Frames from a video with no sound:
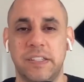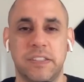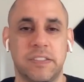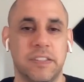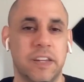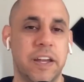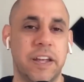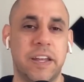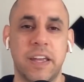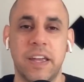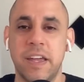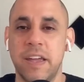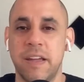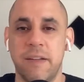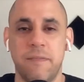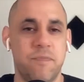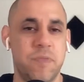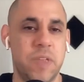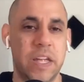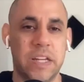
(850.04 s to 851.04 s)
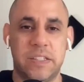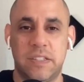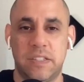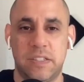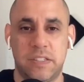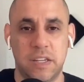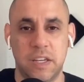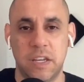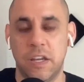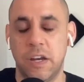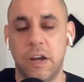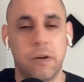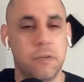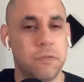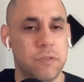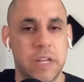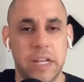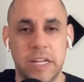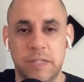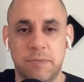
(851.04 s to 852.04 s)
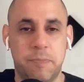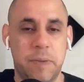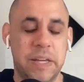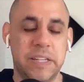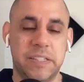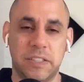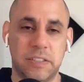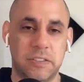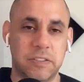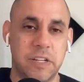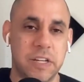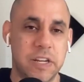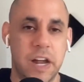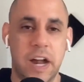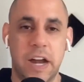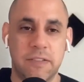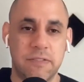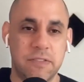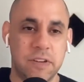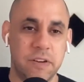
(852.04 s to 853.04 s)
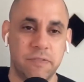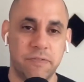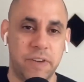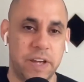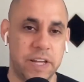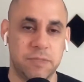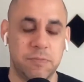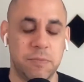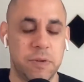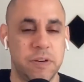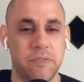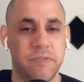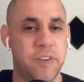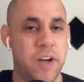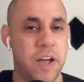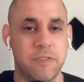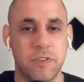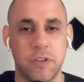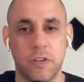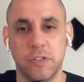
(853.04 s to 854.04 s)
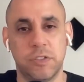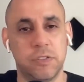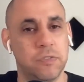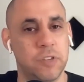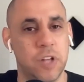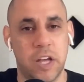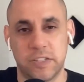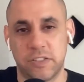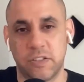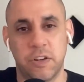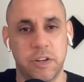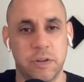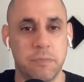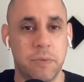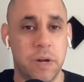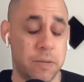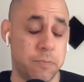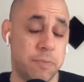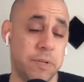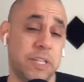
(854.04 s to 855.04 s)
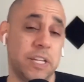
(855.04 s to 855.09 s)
He's like, it's basically not even an investment in 5 years. You've lost all your money, but